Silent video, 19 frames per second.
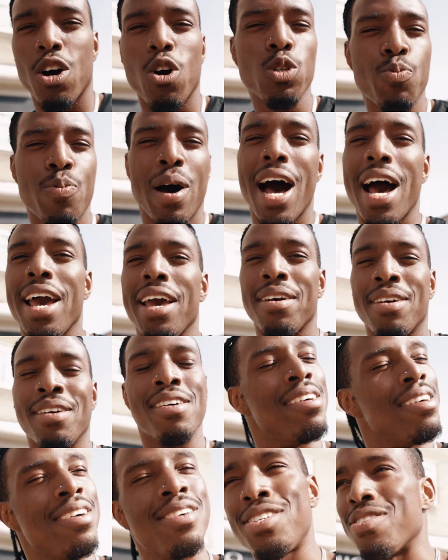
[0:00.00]
goes by,
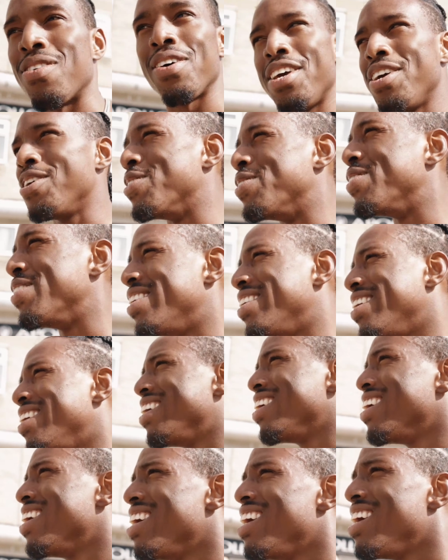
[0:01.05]
so do you.
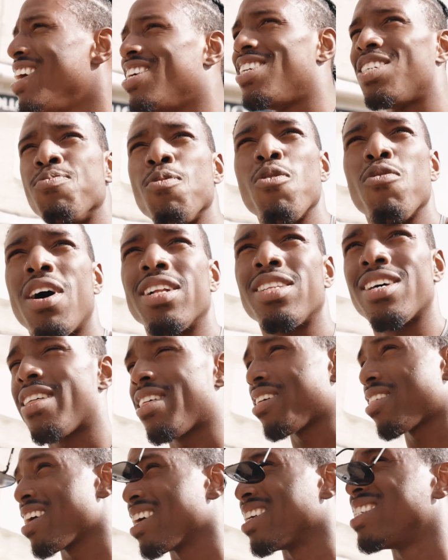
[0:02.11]
You just move on to
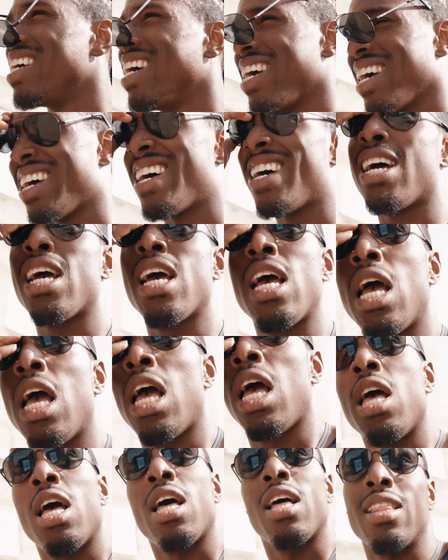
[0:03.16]
other things.
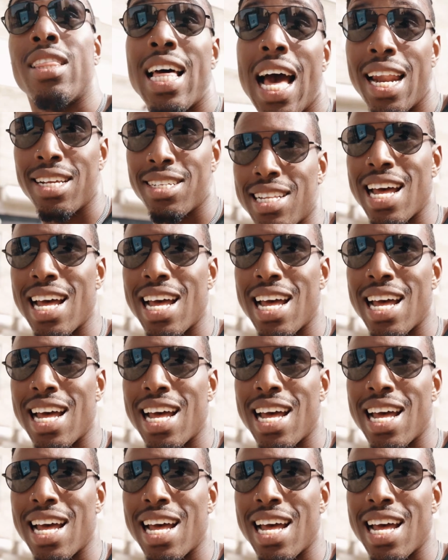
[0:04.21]
That is